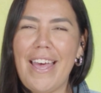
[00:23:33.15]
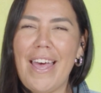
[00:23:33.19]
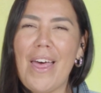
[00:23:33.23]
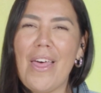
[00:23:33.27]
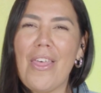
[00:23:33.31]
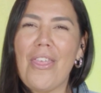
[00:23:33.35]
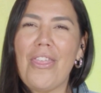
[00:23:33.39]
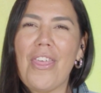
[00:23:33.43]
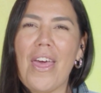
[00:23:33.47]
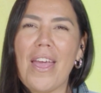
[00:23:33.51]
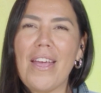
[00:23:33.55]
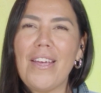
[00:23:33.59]

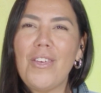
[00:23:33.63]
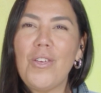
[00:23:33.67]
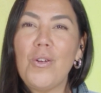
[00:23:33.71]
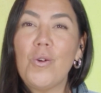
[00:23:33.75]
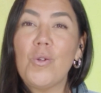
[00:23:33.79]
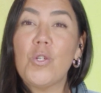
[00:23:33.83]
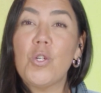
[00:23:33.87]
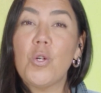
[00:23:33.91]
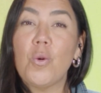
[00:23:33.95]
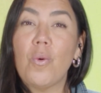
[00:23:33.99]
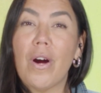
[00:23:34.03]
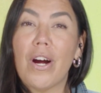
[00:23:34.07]
Thank you
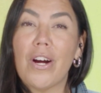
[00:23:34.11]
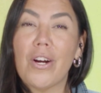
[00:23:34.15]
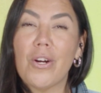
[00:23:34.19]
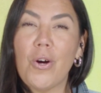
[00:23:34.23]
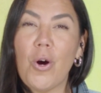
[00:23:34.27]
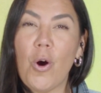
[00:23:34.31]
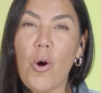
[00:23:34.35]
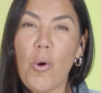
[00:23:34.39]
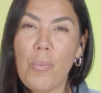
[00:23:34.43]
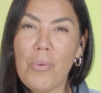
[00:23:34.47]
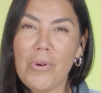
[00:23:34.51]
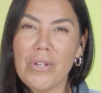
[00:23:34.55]
to our
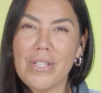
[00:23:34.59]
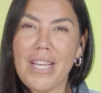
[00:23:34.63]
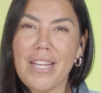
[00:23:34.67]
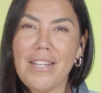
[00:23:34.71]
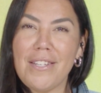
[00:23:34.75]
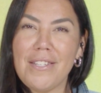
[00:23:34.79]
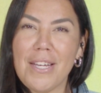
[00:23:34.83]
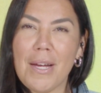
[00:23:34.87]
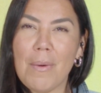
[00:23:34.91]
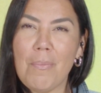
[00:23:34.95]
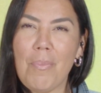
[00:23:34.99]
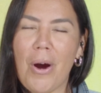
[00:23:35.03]

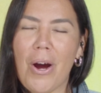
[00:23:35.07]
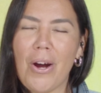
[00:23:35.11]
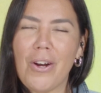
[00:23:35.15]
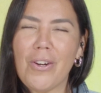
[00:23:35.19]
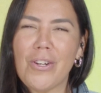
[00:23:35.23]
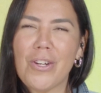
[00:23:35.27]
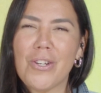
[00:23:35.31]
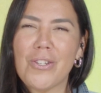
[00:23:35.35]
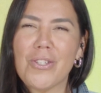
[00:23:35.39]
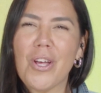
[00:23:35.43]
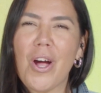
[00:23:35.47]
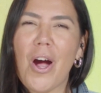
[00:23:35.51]
co-presenting
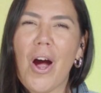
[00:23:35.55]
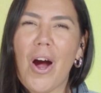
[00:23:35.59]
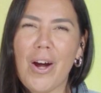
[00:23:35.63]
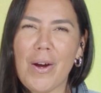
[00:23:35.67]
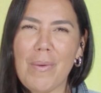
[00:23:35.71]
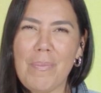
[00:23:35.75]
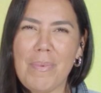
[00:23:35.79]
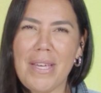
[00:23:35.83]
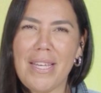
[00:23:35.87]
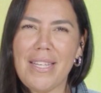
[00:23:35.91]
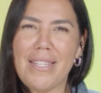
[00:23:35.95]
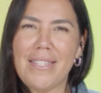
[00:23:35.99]
partners,
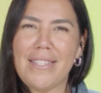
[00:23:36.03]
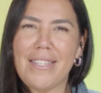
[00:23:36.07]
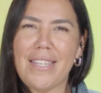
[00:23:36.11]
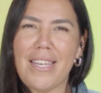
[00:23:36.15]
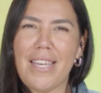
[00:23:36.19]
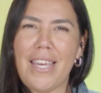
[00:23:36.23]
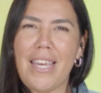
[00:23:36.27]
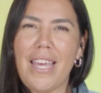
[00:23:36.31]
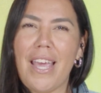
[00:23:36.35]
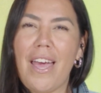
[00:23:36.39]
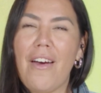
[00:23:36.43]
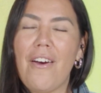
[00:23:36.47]

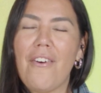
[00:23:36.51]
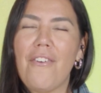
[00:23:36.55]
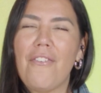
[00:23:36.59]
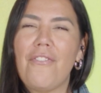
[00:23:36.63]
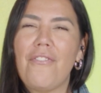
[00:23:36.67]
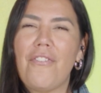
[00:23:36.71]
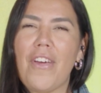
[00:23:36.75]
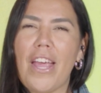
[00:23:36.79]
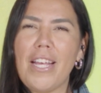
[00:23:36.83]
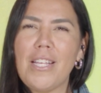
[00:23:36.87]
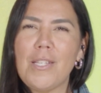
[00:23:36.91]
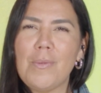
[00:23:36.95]
RBC,
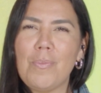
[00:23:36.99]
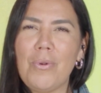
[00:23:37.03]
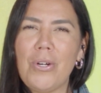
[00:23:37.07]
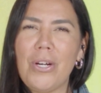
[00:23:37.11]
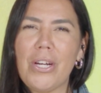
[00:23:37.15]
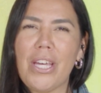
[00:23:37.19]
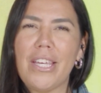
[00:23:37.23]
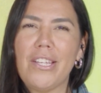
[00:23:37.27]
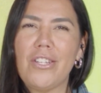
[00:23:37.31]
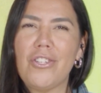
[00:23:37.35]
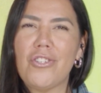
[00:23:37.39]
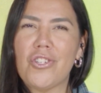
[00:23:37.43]
Facebook,
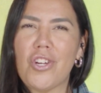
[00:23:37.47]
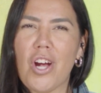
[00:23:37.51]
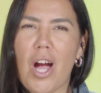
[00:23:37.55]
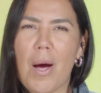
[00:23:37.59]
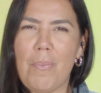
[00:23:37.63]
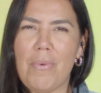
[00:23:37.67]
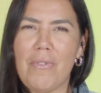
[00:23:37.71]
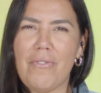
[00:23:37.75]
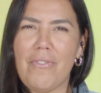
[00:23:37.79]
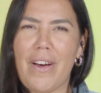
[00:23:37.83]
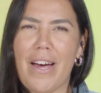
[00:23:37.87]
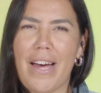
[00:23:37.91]
and
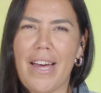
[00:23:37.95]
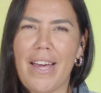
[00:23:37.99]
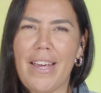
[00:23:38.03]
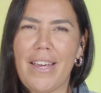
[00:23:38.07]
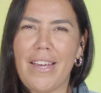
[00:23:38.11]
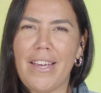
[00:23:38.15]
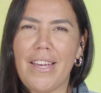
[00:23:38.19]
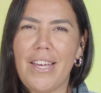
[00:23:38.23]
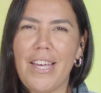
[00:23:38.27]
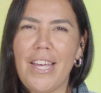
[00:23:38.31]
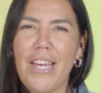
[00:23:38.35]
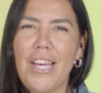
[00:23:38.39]
Shopify.
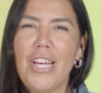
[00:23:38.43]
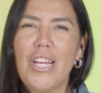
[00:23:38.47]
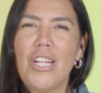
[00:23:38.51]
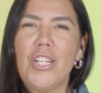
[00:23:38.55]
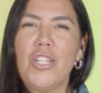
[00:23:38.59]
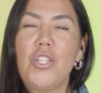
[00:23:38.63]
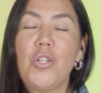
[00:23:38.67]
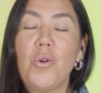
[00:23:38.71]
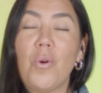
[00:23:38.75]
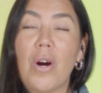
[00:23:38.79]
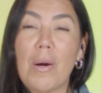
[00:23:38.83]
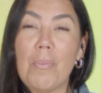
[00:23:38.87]

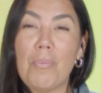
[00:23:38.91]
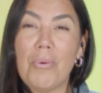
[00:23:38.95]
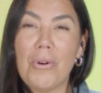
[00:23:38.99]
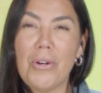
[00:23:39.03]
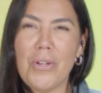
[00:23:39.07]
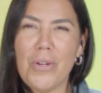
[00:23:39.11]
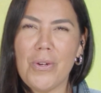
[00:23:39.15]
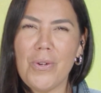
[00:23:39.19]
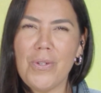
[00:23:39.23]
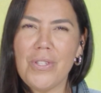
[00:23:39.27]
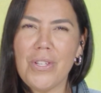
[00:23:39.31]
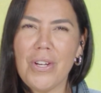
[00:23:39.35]
To our
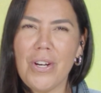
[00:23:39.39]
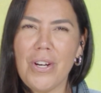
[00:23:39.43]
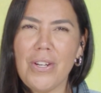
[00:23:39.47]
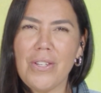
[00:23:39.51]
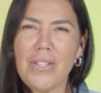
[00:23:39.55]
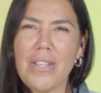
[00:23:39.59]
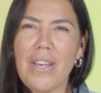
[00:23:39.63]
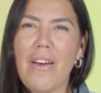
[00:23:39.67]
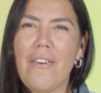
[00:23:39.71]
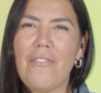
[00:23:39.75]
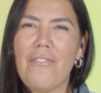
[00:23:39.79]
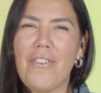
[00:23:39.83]
producers,
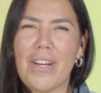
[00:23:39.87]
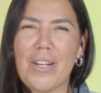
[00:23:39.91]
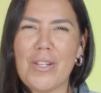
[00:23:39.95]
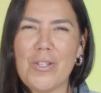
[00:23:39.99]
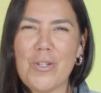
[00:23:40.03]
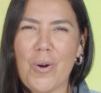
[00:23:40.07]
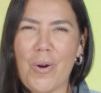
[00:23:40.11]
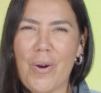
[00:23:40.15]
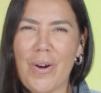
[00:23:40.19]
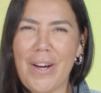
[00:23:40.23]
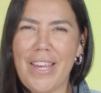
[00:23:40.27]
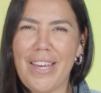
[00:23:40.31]

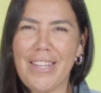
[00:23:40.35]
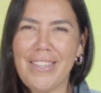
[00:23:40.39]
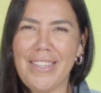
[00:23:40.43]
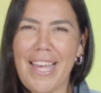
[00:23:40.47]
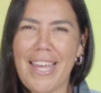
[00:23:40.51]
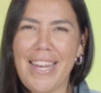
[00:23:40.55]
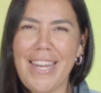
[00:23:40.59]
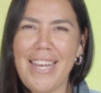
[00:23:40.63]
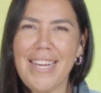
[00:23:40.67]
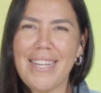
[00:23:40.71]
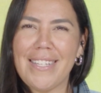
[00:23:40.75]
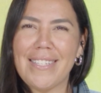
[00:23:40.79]
Victoria
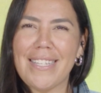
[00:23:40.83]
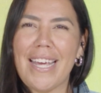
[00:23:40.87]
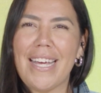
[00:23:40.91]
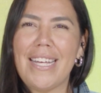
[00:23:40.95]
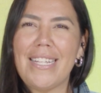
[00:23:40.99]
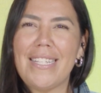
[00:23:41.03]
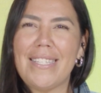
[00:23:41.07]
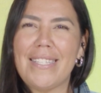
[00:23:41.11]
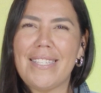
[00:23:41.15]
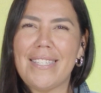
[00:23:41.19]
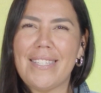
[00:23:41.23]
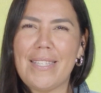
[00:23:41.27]
Lennox
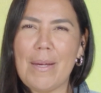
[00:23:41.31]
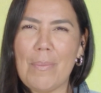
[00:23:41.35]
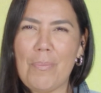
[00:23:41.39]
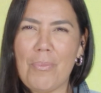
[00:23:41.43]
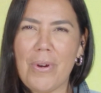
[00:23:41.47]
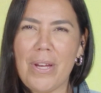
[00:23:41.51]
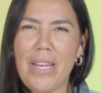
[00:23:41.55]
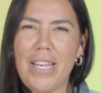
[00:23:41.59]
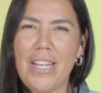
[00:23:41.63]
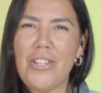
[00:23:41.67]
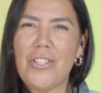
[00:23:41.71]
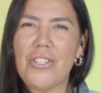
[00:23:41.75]
and
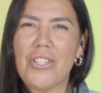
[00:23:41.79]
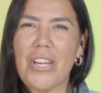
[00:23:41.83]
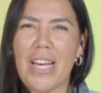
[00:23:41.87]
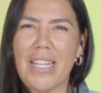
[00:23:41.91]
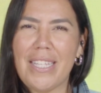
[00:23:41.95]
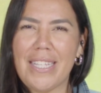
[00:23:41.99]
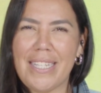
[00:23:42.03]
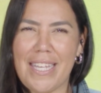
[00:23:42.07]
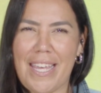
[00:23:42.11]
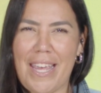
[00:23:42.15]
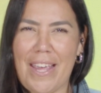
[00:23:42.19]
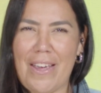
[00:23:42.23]
Cyprian
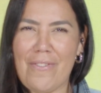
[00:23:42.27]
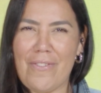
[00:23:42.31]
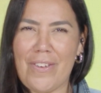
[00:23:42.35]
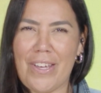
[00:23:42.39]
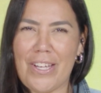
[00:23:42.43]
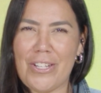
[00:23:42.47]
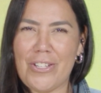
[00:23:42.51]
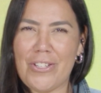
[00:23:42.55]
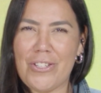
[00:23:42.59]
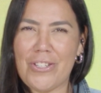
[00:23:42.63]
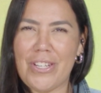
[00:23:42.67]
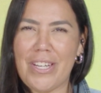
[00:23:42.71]

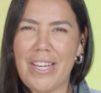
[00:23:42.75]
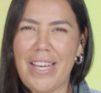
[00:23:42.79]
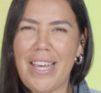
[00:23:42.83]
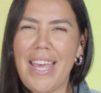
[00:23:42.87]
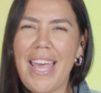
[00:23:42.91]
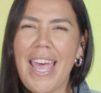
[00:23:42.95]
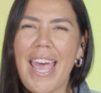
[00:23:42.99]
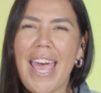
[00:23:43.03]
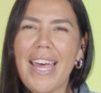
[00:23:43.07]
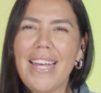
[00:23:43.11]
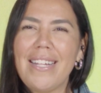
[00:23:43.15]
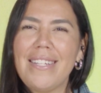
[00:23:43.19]
Shalankevich.
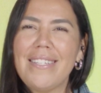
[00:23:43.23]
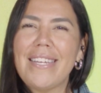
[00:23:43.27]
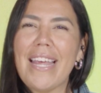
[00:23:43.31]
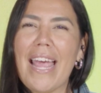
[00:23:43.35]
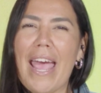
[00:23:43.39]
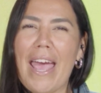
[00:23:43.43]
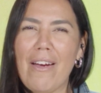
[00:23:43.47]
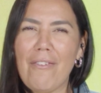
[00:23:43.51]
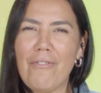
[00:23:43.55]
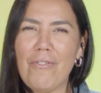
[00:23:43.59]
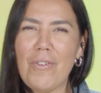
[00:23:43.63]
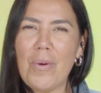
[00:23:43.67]
And
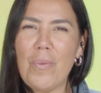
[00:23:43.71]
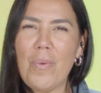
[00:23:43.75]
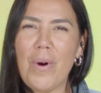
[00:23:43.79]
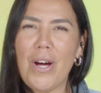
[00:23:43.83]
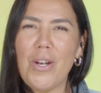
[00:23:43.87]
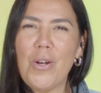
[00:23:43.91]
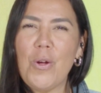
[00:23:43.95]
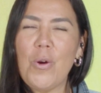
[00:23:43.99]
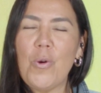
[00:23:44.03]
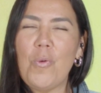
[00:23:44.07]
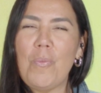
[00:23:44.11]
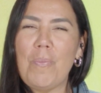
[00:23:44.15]
to
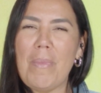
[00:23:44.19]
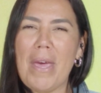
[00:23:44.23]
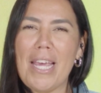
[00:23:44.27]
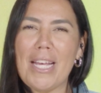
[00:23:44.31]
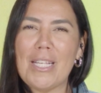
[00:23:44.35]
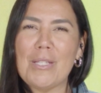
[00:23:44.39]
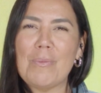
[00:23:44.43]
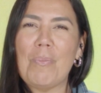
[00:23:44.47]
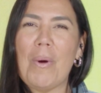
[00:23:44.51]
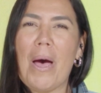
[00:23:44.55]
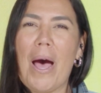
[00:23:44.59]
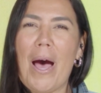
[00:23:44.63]
everyone who
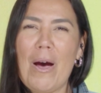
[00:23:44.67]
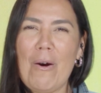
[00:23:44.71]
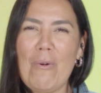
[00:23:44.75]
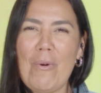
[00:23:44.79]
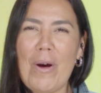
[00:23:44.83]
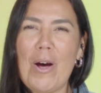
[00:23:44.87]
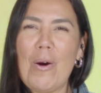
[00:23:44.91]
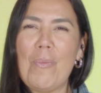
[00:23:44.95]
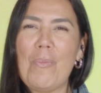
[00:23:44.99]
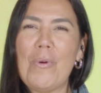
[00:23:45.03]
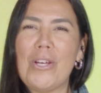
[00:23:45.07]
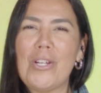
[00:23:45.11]
makes
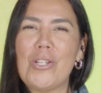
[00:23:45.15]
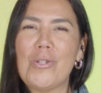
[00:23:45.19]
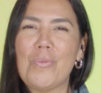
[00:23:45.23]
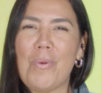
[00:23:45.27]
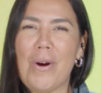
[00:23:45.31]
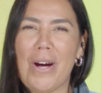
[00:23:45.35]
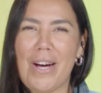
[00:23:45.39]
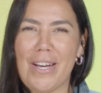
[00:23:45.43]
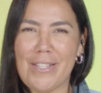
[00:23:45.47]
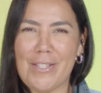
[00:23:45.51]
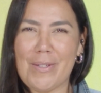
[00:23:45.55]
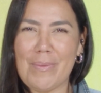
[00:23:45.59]
Powwow Pitch
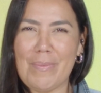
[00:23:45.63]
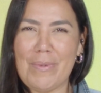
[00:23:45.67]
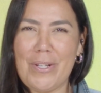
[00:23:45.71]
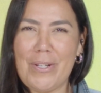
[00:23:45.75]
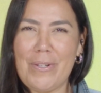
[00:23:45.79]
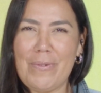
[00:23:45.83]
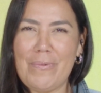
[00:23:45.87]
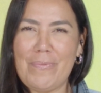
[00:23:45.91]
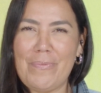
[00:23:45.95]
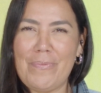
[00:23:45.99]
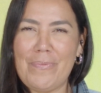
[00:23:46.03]
possible.